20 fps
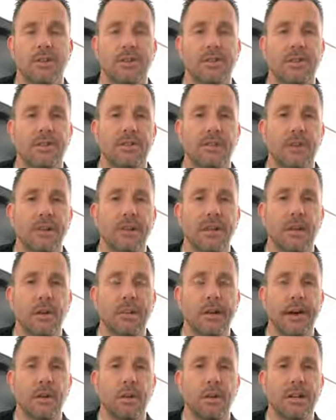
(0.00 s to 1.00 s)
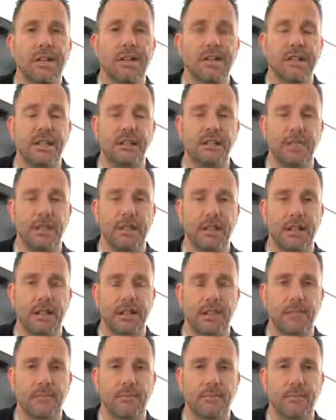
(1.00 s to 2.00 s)
So she's thinking about what she's
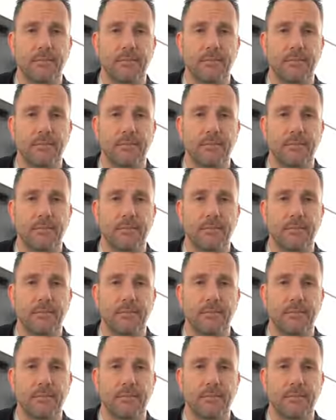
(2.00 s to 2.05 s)
feeling.